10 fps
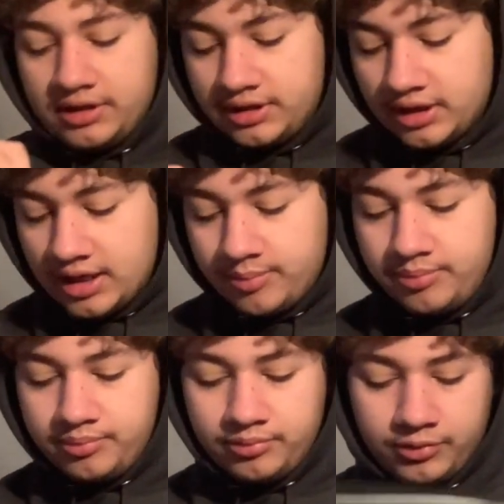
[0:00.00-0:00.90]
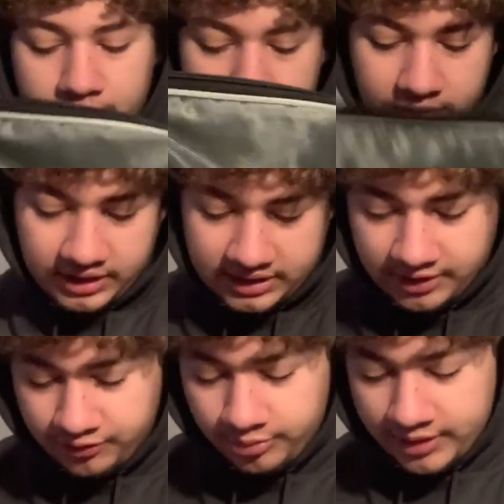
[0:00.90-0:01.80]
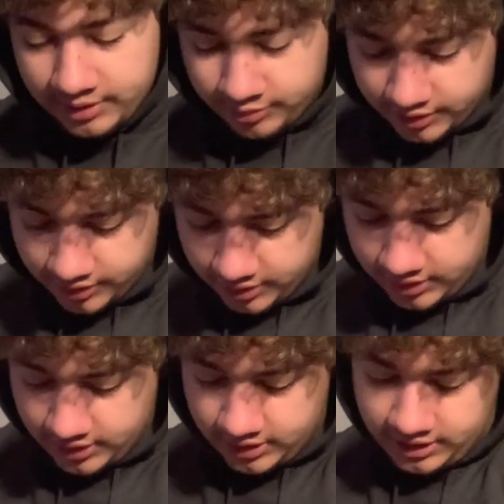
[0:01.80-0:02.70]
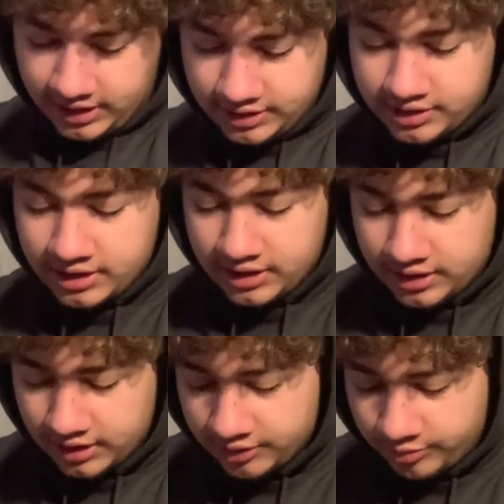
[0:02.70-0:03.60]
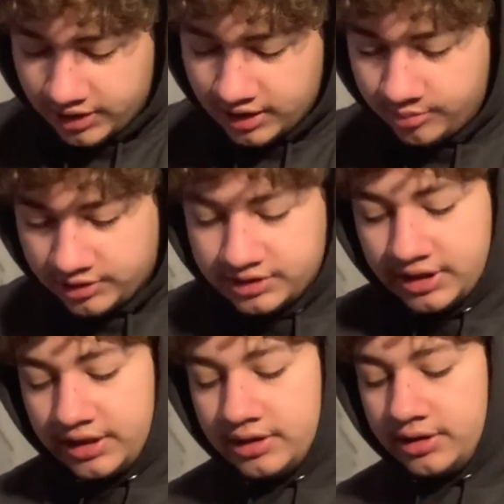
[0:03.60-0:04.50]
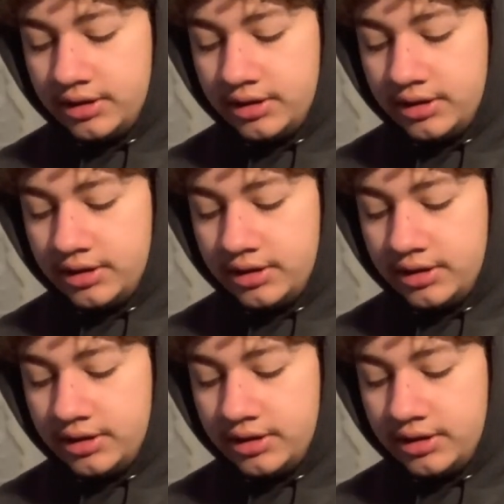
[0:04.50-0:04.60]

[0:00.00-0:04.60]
top like duffel bag part, and then on the bottom it's like